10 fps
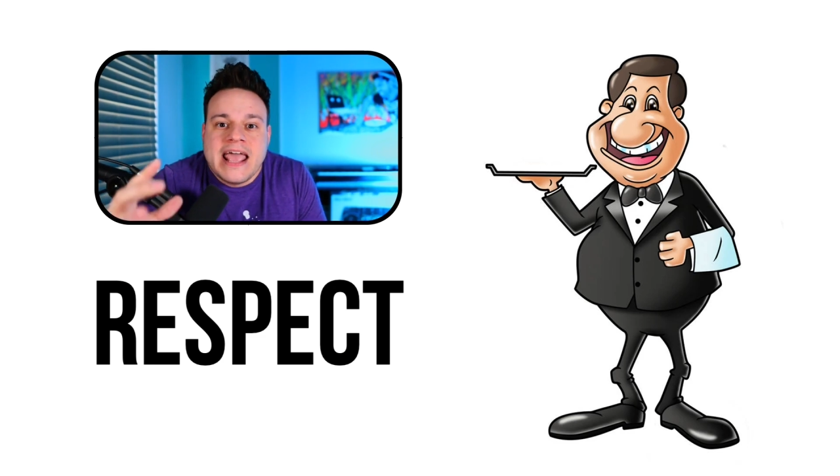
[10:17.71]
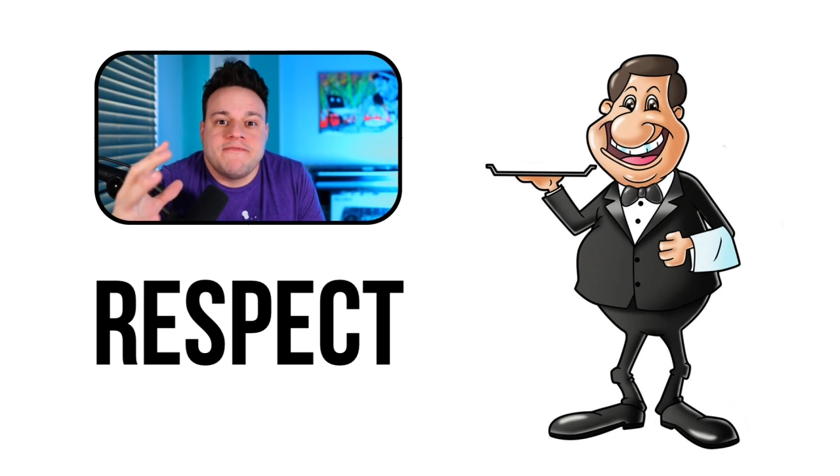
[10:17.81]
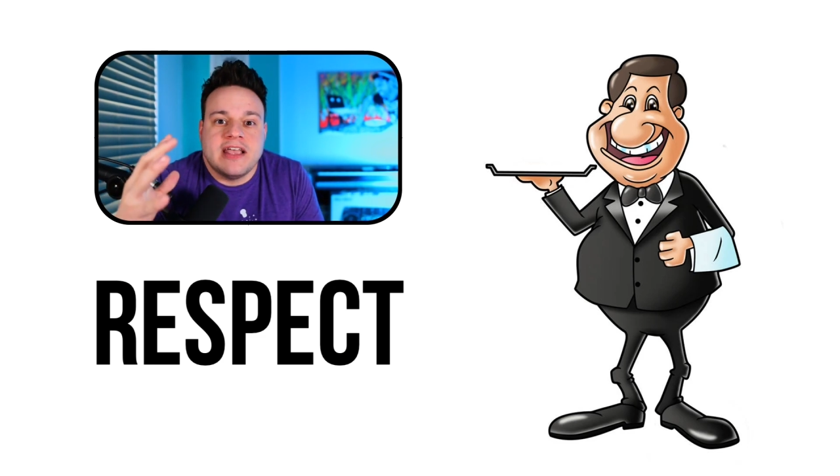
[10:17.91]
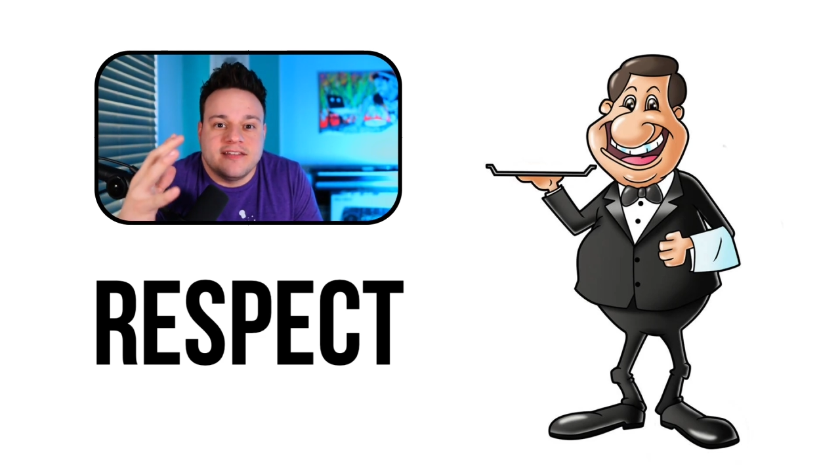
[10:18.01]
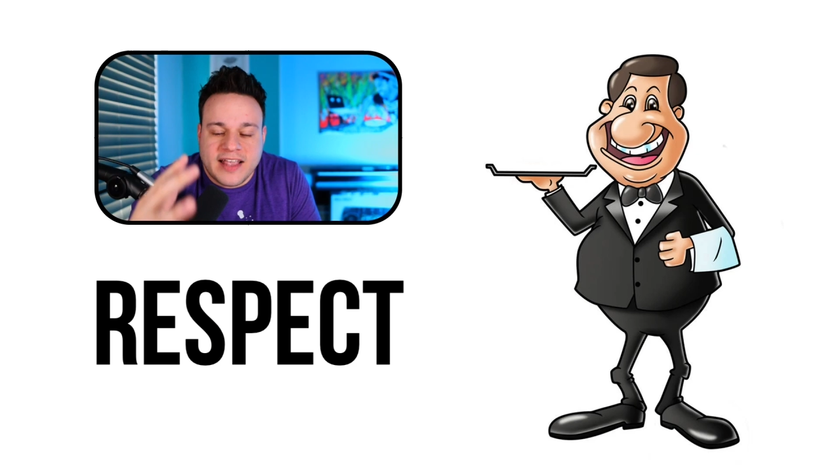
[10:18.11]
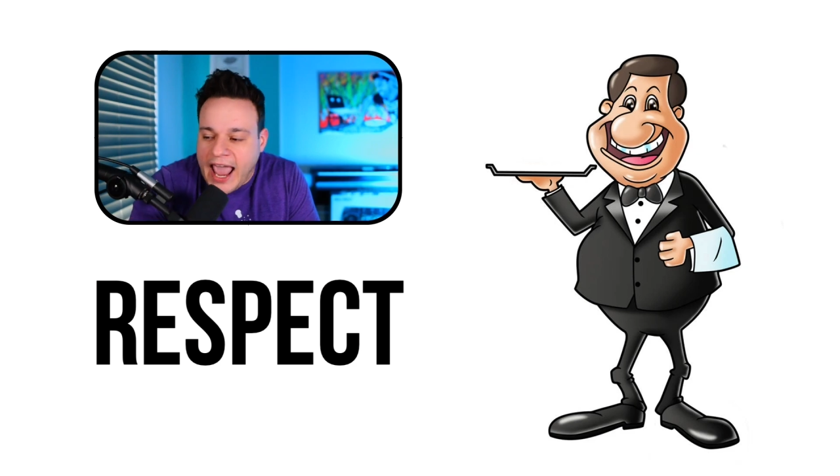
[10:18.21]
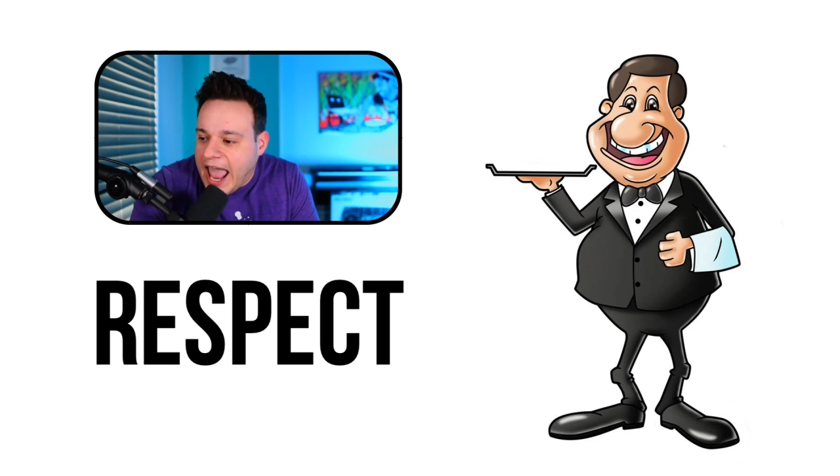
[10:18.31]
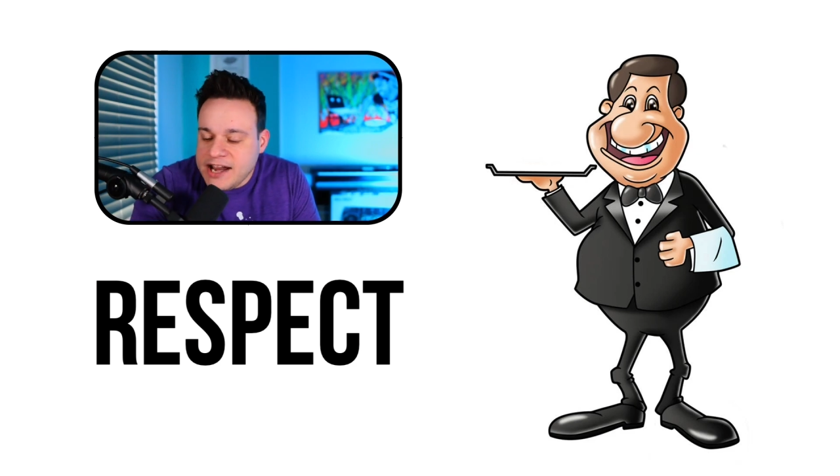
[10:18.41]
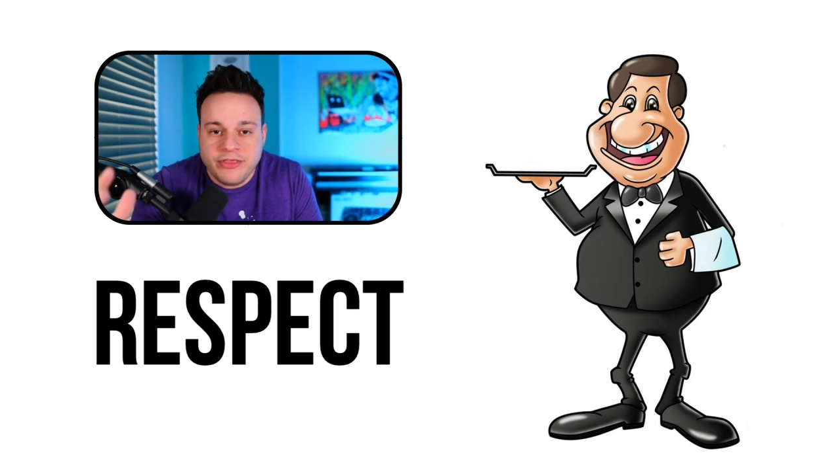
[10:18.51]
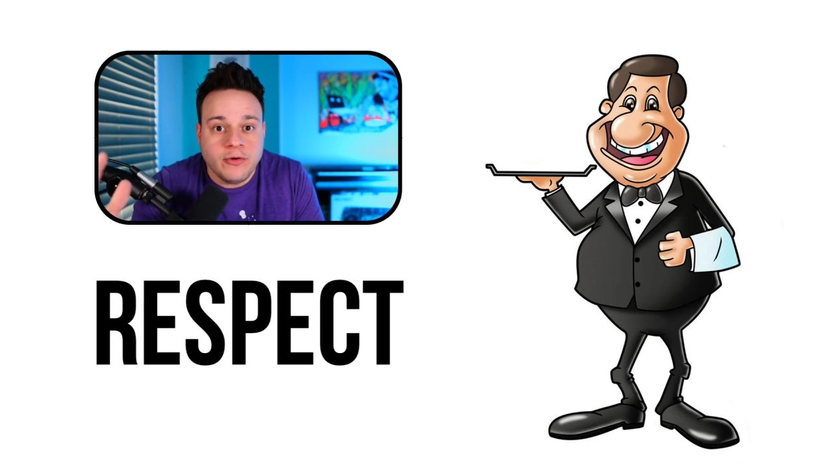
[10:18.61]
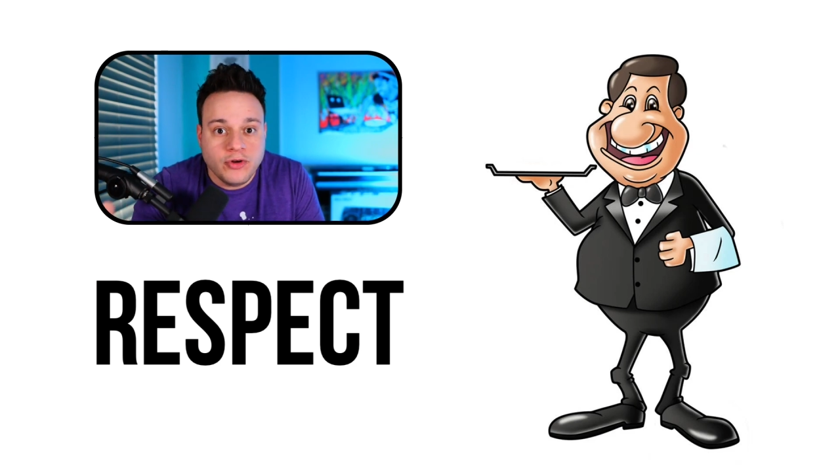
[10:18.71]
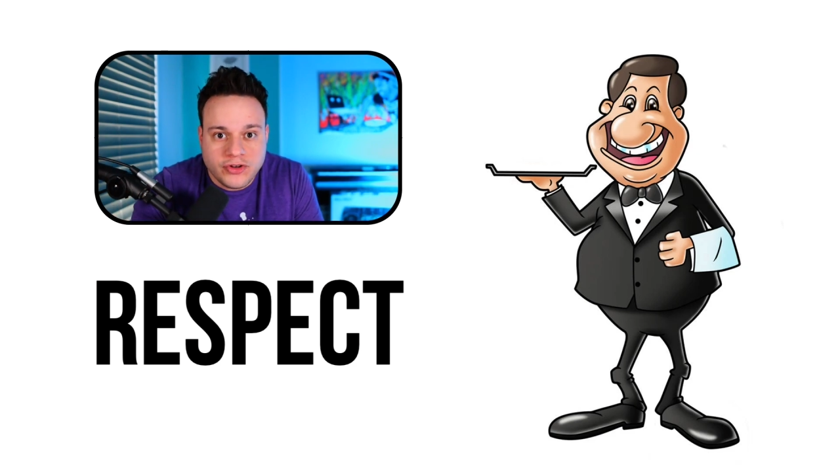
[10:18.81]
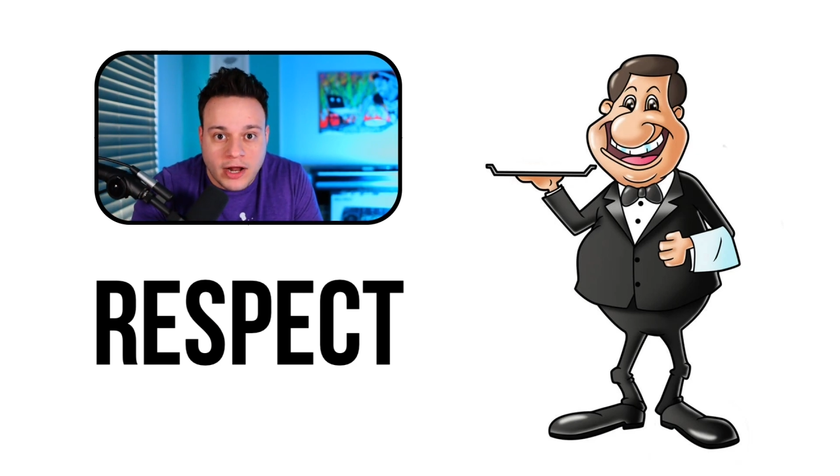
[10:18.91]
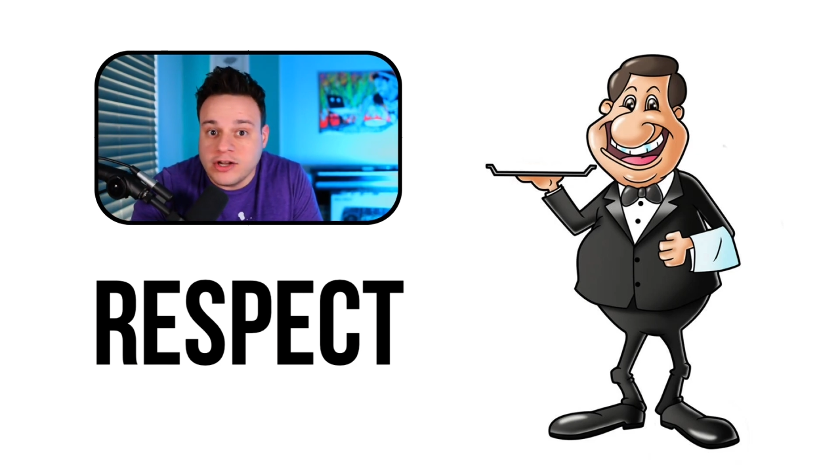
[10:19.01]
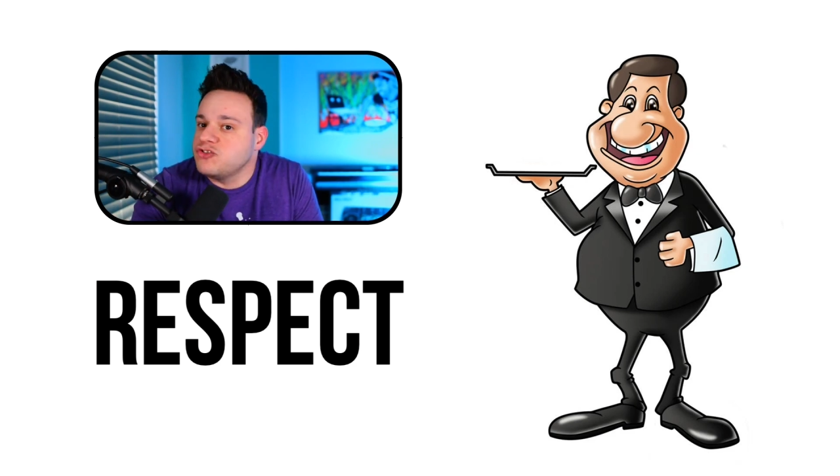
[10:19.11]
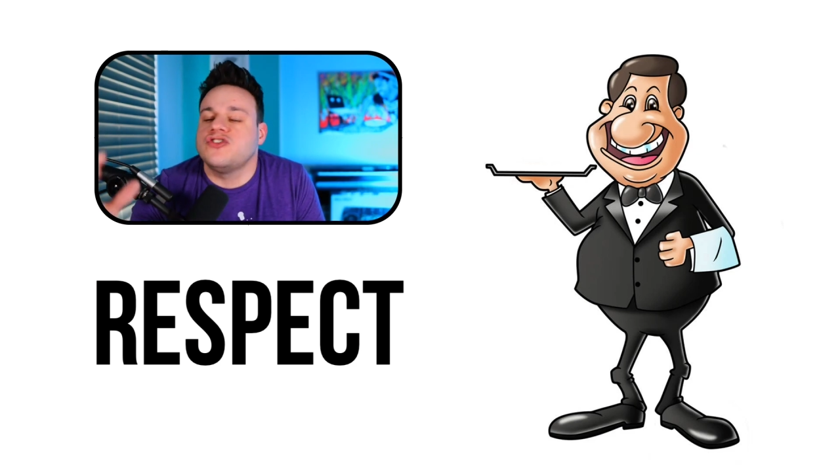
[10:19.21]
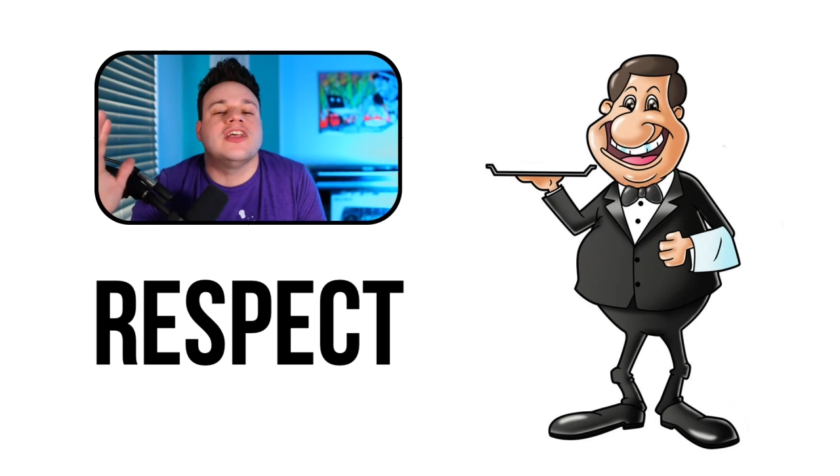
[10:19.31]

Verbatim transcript: If they say anything redundant,